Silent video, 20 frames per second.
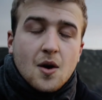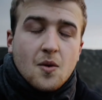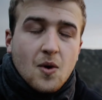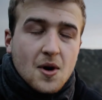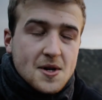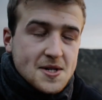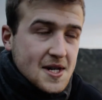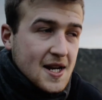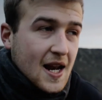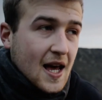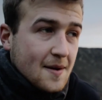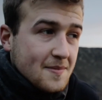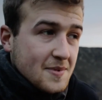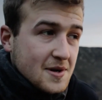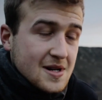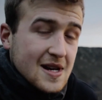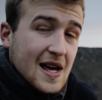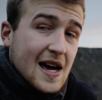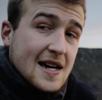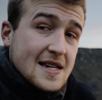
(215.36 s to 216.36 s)
what's going to
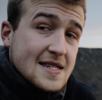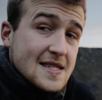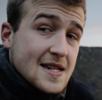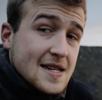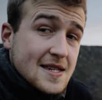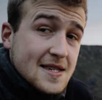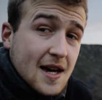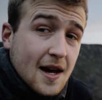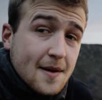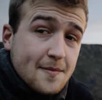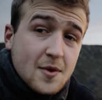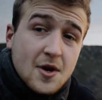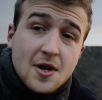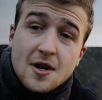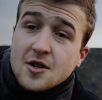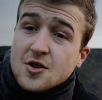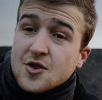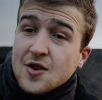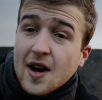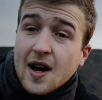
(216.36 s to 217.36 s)
happen next is I'm going
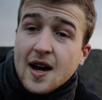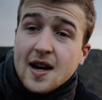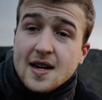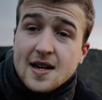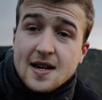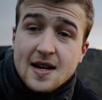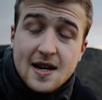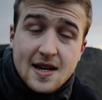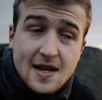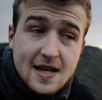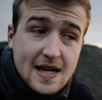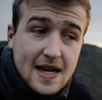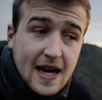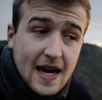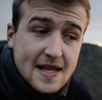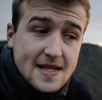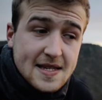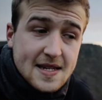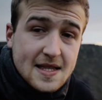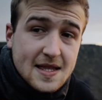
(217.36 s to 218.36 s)
to try and
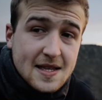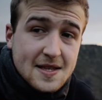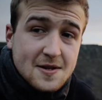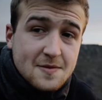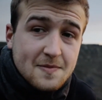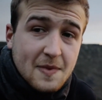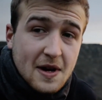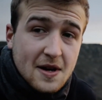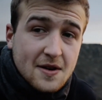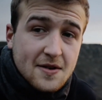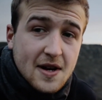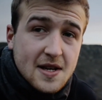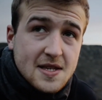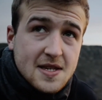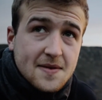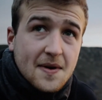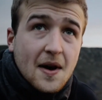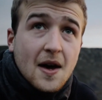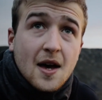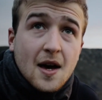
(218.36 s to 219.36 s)
get a little bit
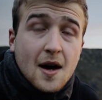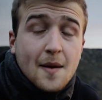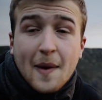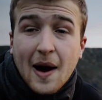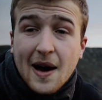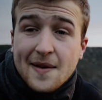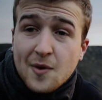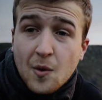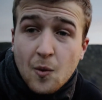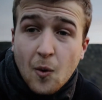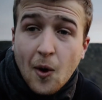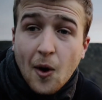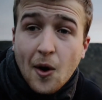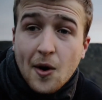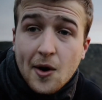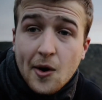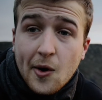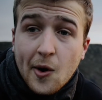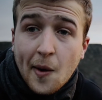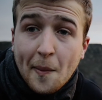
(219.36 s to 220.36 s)
creative. I might have to
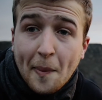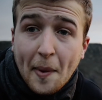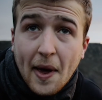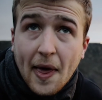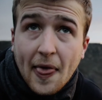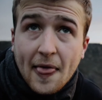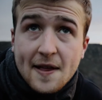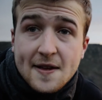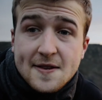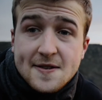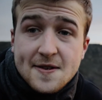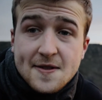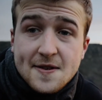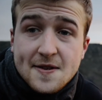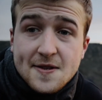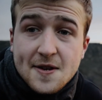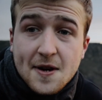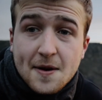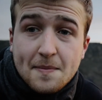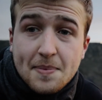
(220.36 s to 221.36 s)
walk up to the
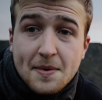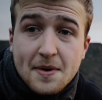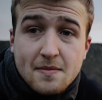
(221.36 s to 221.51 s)
top.